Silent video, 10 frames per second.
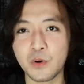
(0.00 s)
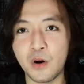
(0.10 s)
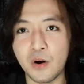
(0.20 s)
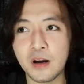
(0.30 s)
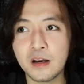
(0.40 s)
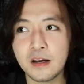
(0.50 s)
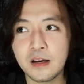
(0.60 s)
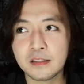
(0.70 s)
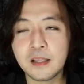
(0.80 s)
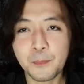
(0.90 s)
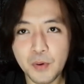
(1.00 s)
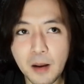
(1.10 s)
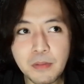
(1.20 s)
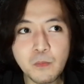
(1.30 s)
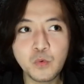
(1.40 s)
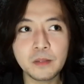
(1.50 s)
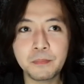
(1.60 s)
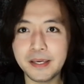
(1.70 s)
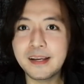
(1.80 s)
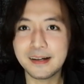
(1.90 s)
wrong. The problem with
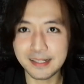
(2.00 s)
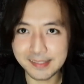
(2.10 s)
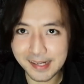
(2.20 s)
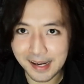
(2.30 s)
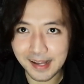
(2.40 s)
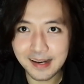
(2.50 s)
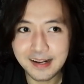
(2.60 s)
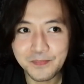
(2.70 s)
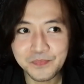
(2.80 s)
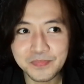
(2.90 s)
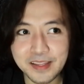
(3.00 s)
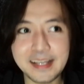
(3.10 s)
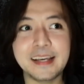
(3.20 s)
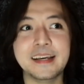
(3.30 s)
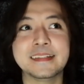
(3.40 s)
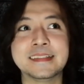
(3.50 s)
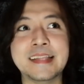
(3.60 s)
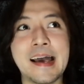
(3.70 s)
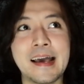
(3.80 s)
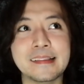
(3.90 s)
being critical is
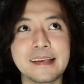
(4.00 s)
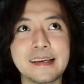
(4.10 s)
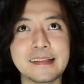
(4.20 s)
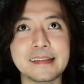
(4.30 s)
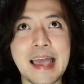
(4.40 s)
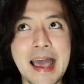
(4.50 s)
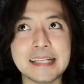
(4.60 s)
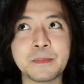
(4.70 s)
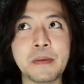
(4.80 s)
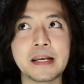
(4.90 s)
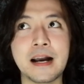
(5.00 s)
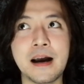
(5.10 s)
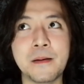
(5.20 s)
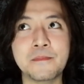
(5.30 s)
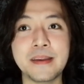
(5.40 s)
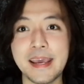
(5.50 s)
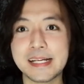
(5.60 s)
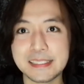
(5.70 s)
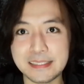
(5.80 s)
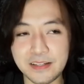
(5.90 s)
that it has become
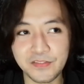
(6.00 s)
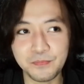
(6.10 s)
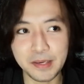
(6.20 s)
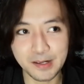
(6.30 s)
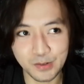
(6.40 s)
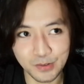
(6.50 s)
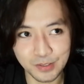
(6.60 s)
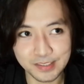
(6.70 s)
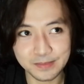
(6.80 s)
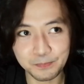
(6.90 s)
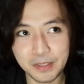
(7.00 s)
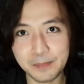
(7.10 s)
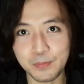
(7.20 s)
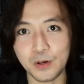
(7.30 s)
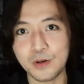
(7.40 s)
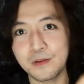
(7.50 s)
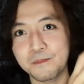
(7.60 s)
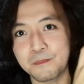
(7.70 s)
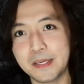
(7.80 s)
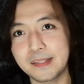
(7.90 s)
negative because people,
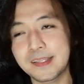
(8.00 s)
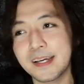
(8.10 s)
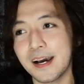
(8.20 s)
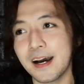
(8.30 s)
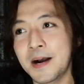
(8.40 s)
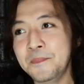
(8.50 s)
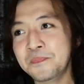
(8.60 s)
media,